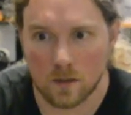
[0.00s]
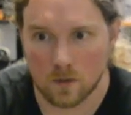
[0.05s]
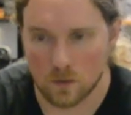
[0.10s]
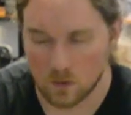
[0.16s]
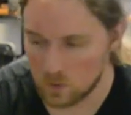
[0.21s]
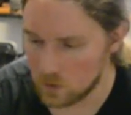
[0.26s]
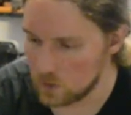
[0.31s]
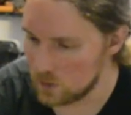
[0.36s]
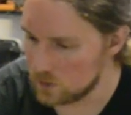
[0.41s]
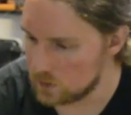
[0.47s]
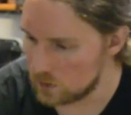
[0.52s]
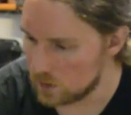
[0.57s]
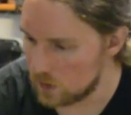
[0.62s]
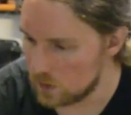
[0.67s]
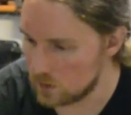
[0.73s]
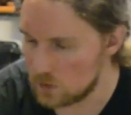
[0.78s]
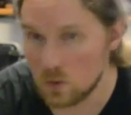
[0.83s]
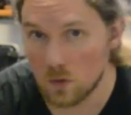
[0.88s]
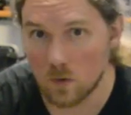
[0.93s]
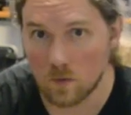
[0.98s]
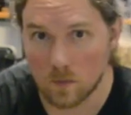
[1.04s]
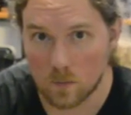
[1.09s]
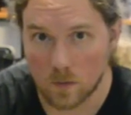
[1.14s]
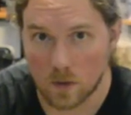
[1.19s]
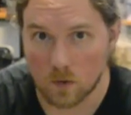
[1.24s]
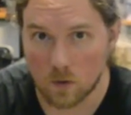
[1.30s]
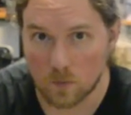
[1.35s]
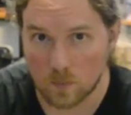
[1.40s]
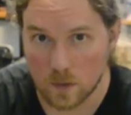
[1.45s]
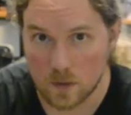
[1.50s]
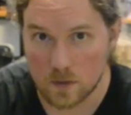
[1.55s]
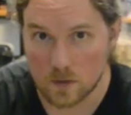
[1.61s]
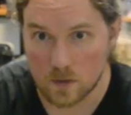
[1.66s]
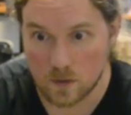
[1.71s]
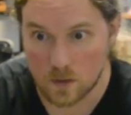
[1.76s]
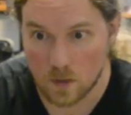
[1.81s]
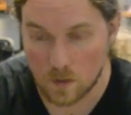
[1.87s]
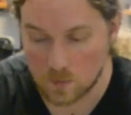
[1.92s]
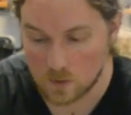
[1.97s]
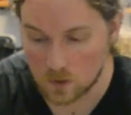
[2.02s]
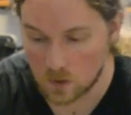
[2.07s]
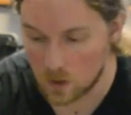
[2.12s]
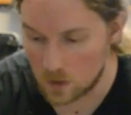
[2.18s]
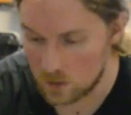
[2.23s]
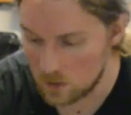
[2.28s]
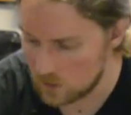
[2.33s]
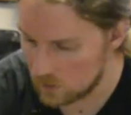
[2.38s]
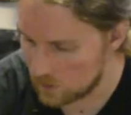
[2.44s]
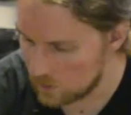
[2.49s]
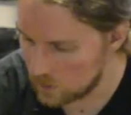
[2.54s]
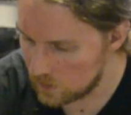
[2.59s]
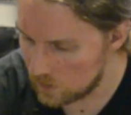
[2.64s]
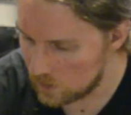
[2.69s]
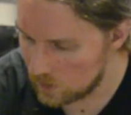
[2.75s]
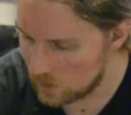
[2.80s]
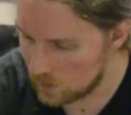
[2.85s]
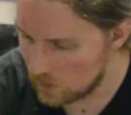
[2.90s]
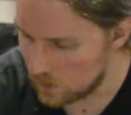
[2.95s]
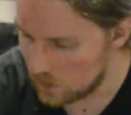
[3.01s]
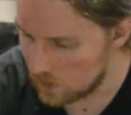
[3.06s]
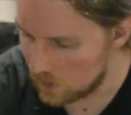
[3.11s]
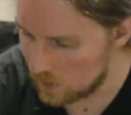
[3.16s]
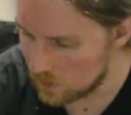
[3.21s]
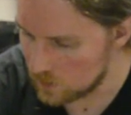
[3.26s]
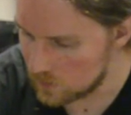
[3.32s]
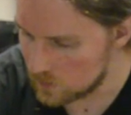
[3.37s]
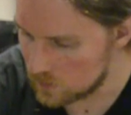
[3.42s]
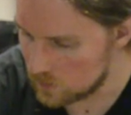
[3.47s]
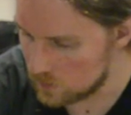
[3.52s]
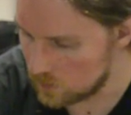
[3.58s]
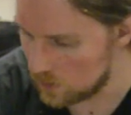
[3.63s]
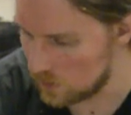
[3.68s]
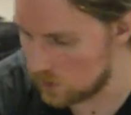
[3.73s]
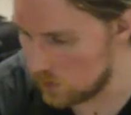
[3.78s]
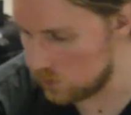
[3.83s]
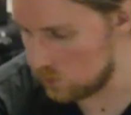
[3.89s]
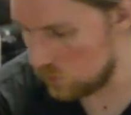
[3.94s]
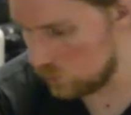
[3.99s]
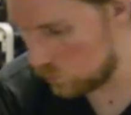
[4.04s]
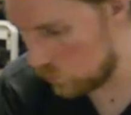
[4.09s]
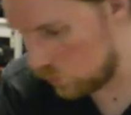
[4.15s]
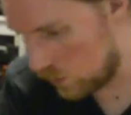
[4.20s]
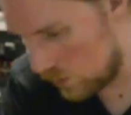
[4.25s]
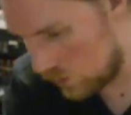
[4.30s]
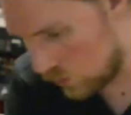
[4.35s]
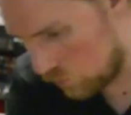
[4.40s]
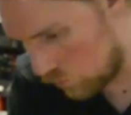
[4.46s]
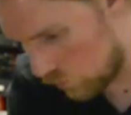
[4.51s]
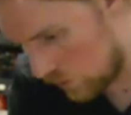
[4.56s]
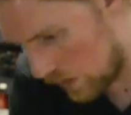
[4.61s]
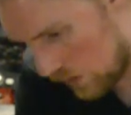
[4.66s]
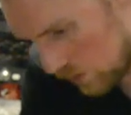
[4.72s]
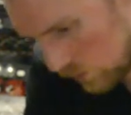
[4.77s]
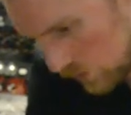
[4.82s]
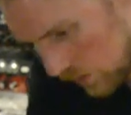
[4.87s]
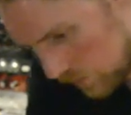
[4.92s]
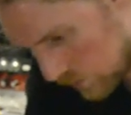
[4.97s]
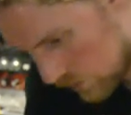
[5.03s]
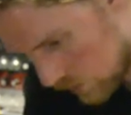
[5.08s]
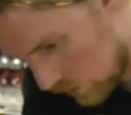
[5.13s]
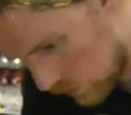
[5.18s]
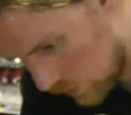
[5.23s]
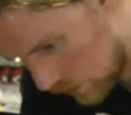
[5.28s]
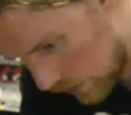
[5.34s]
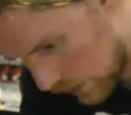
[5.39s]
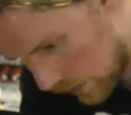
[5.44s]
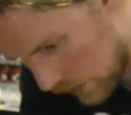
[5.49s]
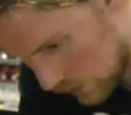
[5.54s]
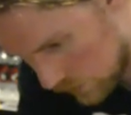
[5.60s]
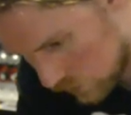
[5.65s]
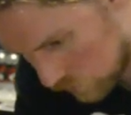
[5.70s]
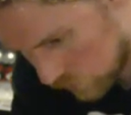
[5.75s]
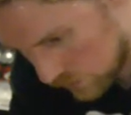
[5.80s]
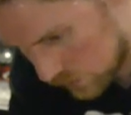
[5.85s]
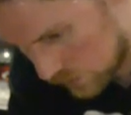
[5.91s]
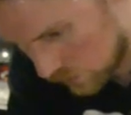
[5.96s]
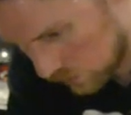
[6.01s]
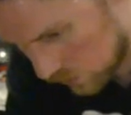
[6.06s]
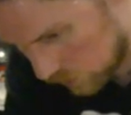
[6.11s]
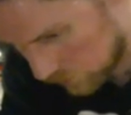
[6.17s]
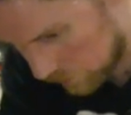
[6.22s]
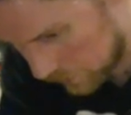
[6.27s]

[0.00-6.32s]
There was two of them that I replaced the tips on, and there's one ground up here that I had to re-solder